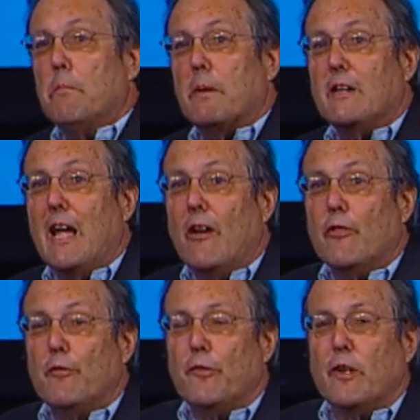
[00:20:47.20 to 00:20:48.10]
but now
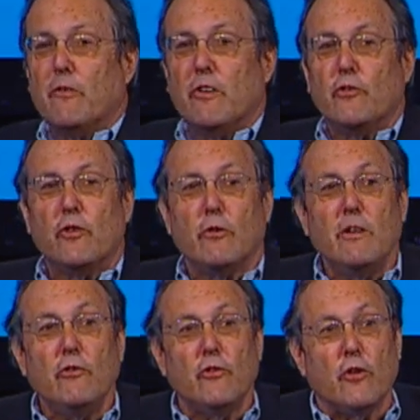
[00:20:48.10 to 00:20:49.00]
the fear is there,
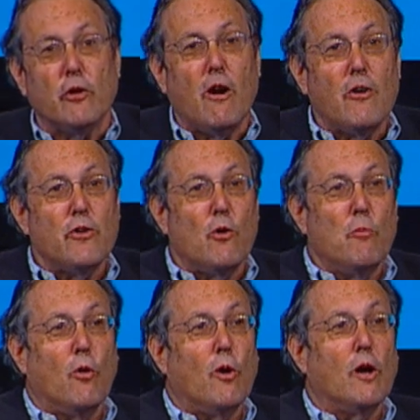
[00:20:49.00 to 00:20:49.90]
is there are no
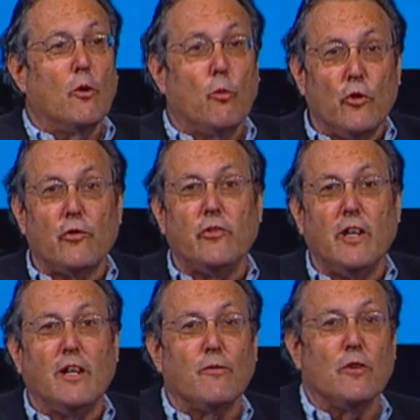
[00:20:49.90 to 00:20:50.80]
more. We'll
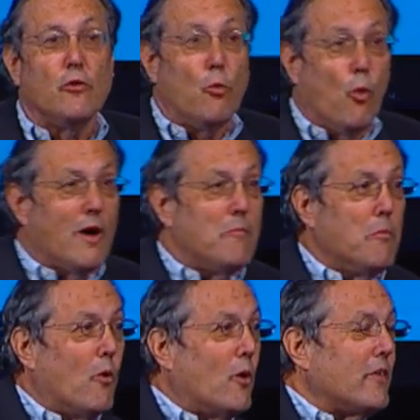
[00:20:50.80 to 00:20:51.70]
see if there's one
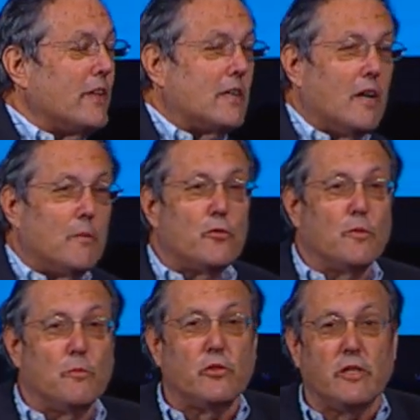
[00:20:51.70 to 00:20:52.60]
more that comes
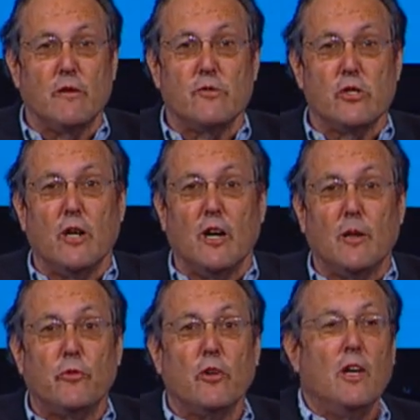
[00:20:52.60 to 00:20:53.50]
from Steve
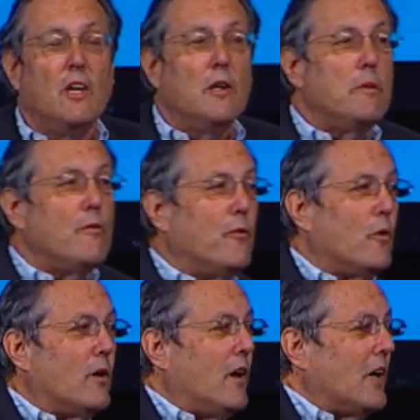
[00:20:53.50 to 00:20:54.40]
Jobs
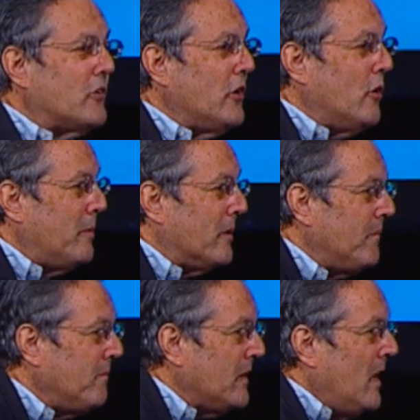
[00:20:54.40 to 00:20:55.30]
before October.
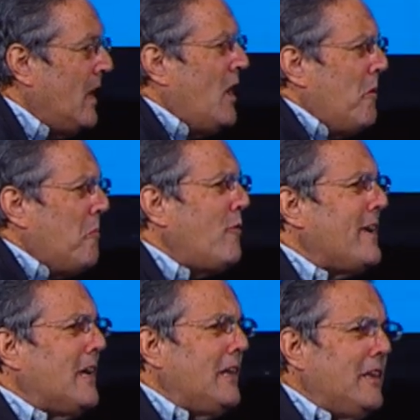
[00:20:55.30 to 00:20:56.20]

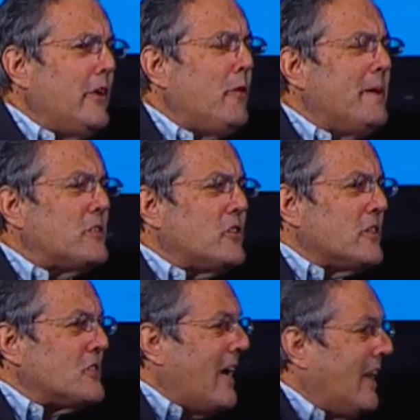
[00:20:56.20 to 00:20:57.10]
Moving a little bit to
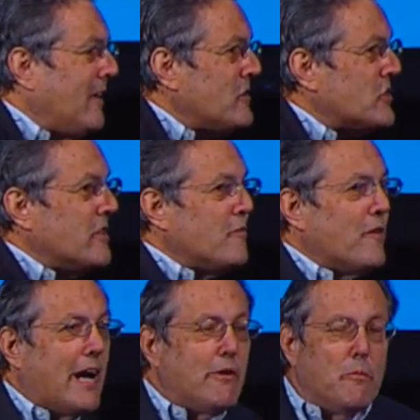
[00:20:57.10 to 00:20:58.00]
the television
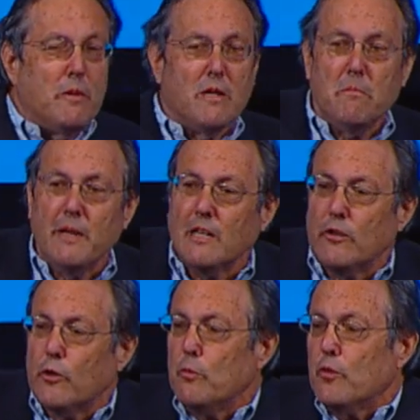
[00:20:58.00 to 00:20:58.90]
environment and being a
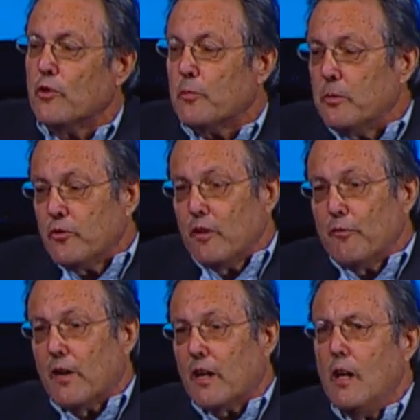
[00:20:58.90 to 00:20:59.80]
little more
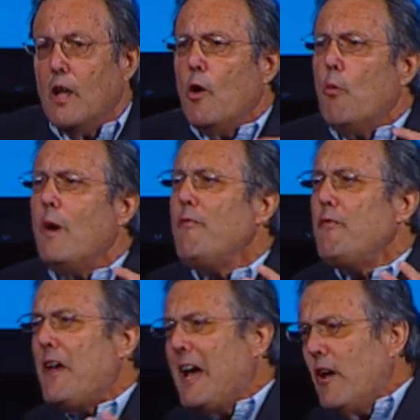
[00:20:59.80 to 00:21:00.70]
specific, we
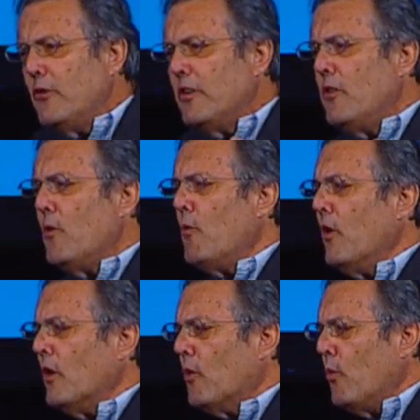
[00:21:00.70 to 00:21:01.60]
found in the
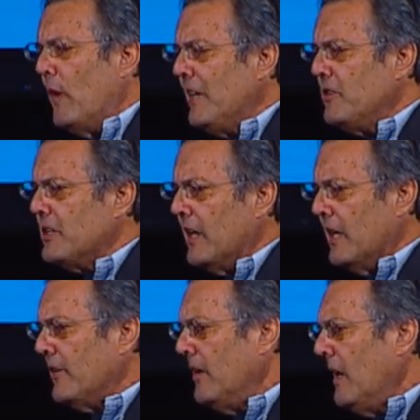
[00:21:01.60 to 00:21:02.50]
work we
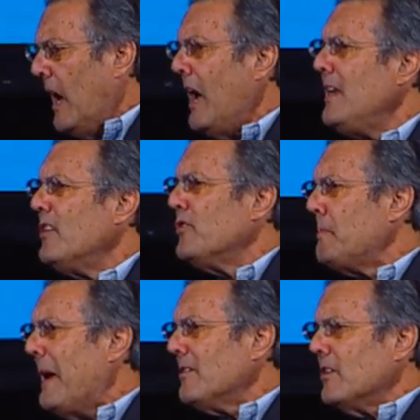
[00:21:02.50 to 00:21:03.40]
did
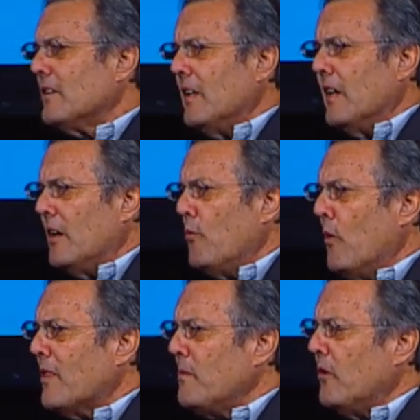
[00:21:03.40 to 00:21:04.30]
unexpectedly
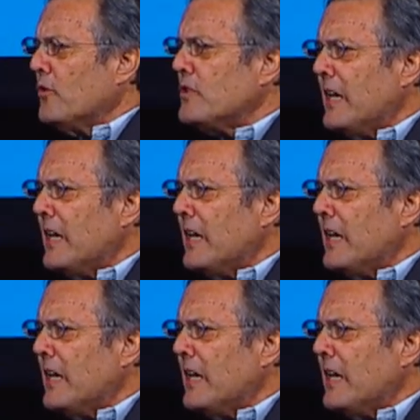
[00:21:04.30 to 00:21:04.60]
one of the most